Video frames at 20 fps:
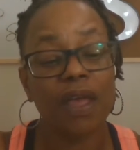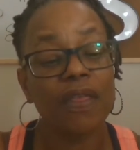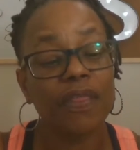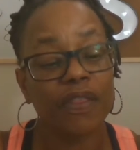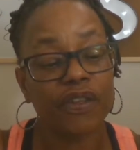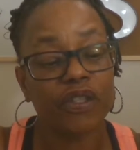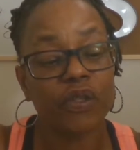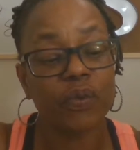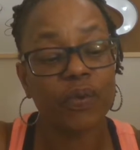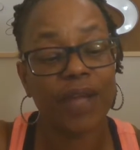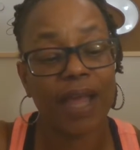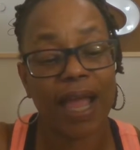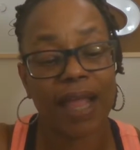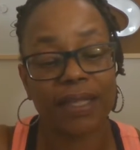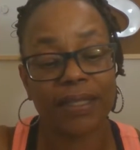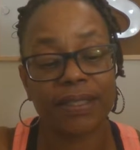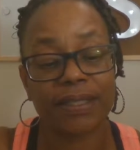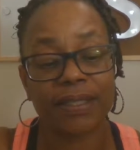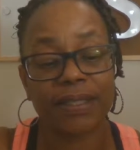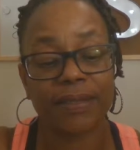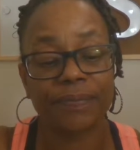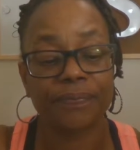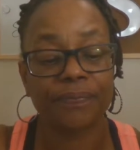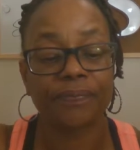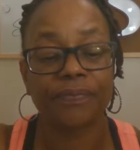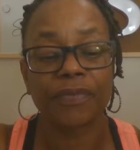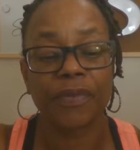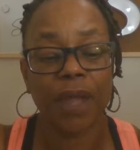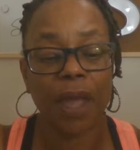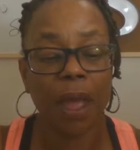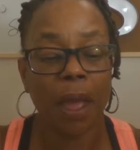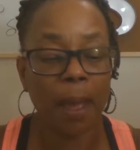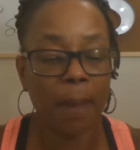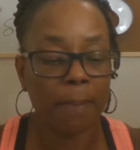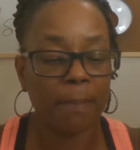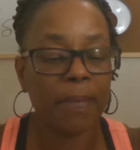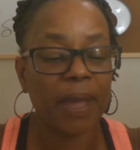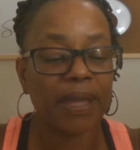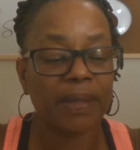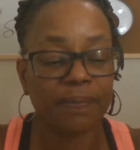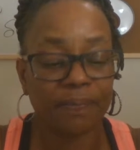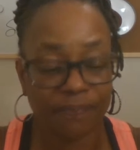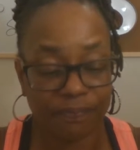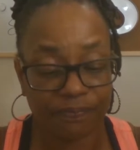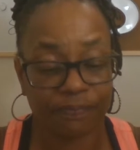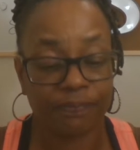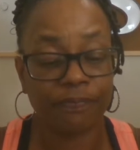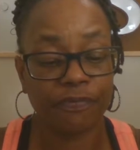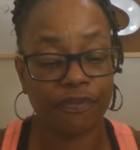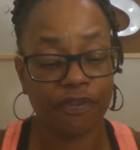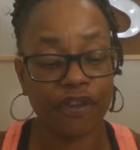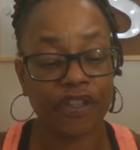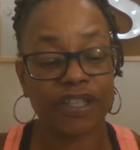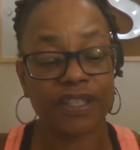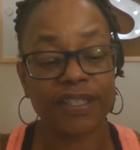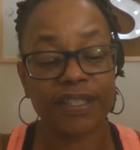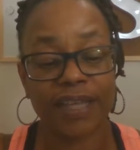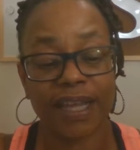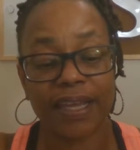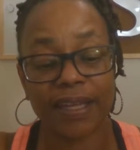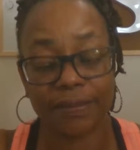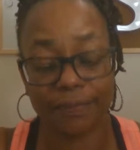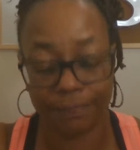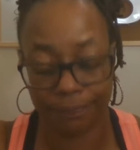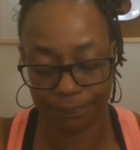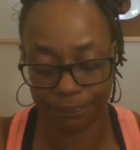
This reality may, for the sake